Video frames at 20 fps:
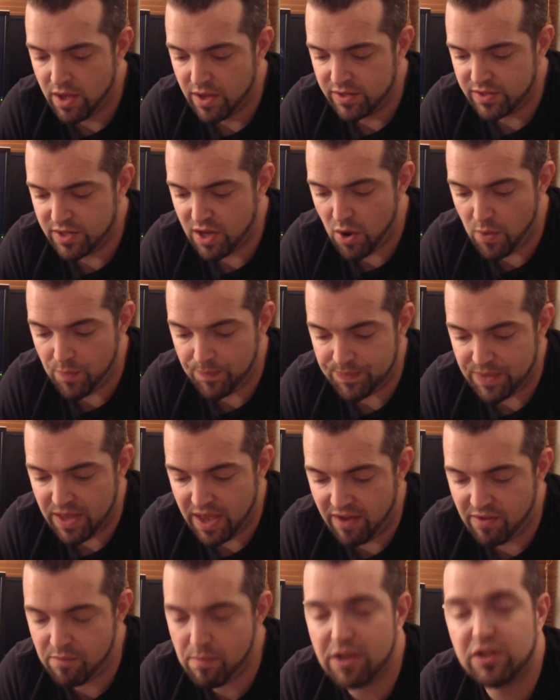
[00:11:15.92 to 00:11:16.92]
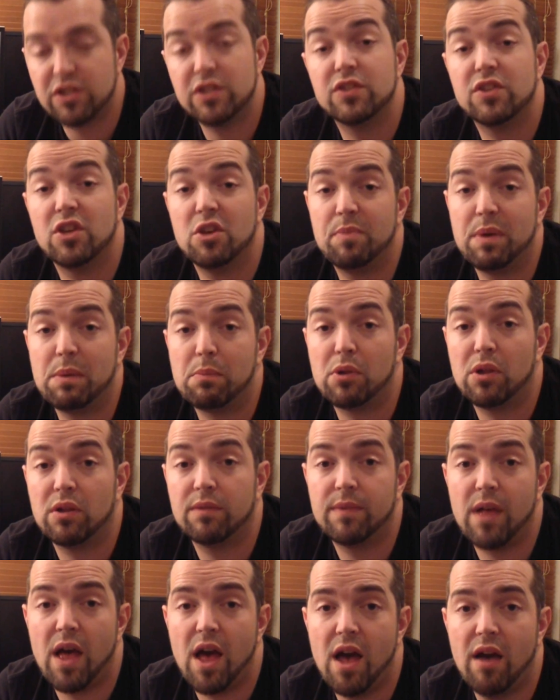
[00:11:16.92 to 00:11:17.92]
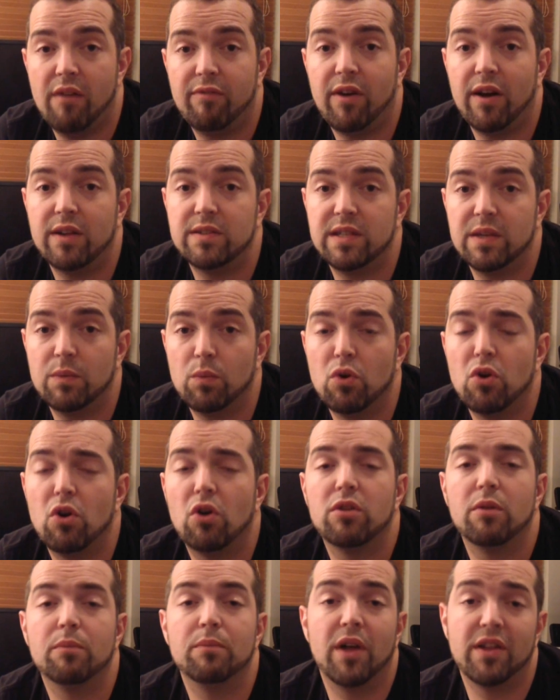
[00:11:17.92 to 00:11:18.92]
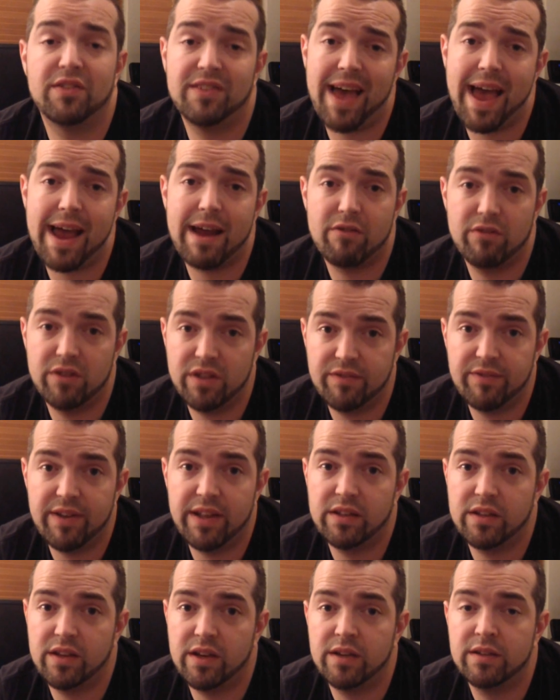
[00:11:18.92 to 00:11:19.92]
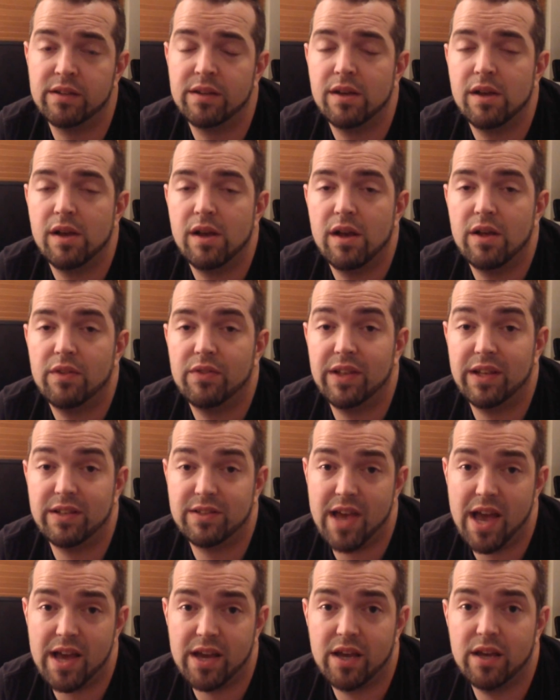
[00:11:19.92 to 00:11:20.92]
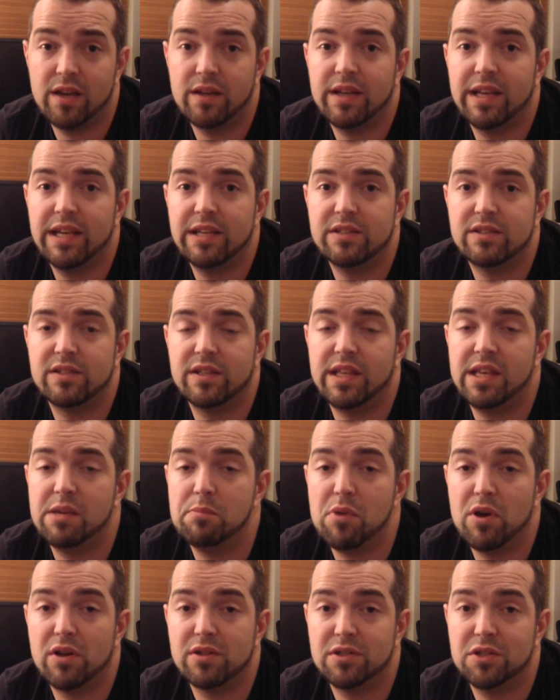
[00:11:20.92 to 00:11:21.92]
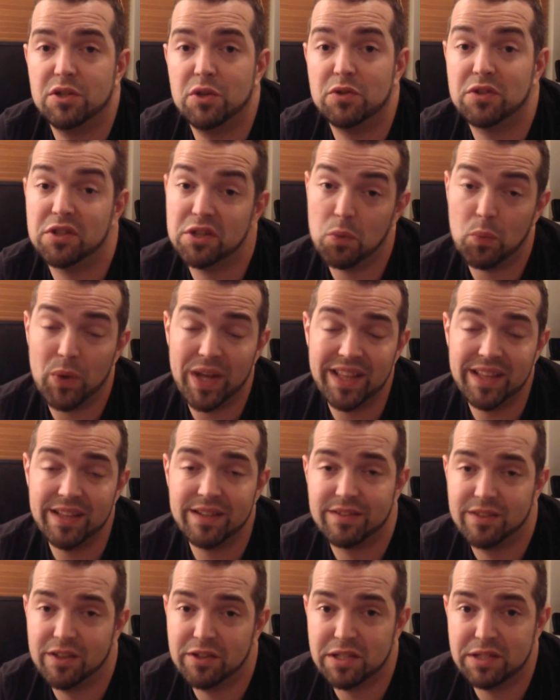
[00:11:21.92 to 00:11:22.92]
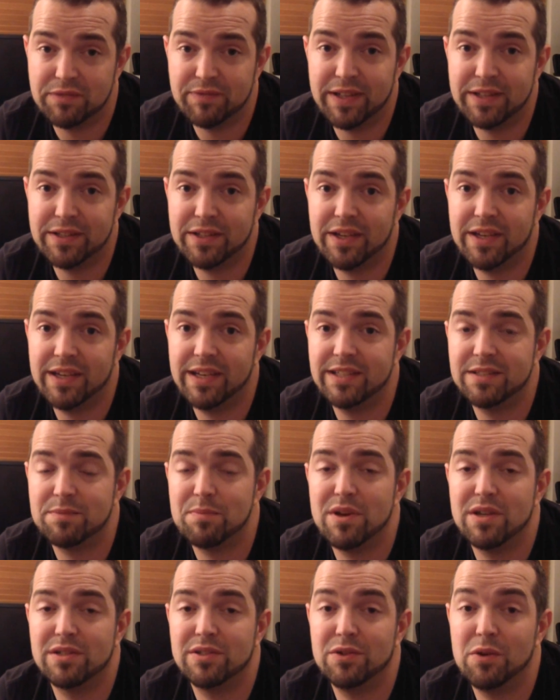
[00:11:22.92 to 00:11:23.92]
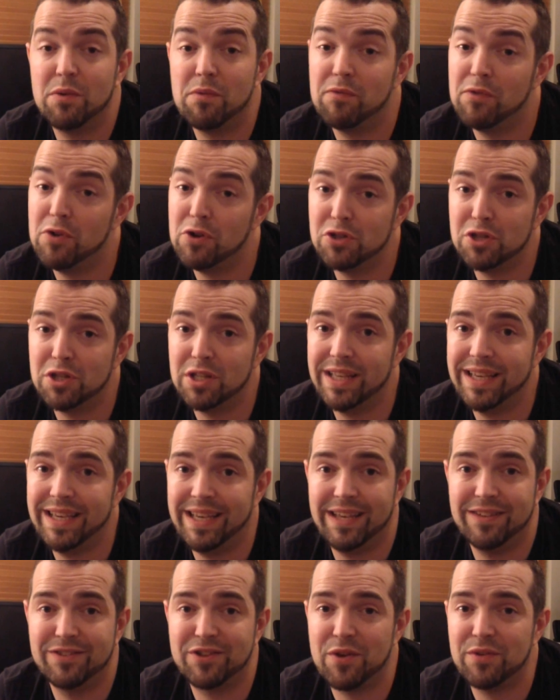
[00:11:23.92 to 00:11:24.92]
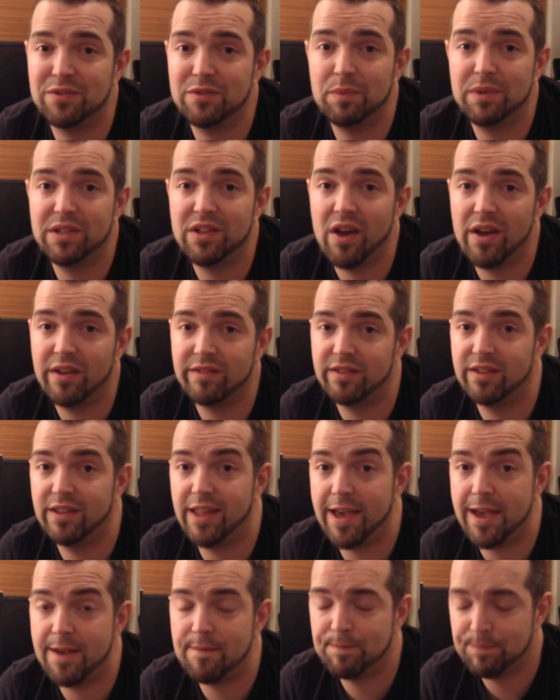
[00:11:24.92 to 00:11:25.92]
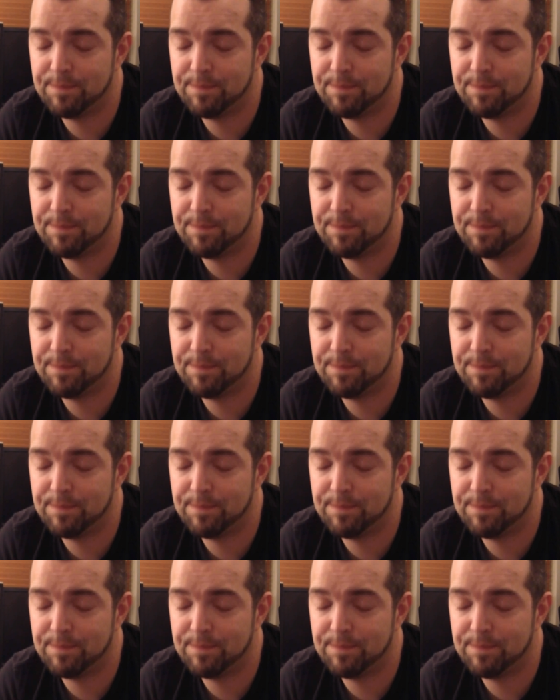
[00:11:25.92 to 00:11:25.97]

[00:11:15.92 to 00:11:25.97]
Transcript: So imagine two people fighting. We'll call them attacker and defender. The attacker is the person who's going to win. The defender is the person who unfortunately is going to be dying today.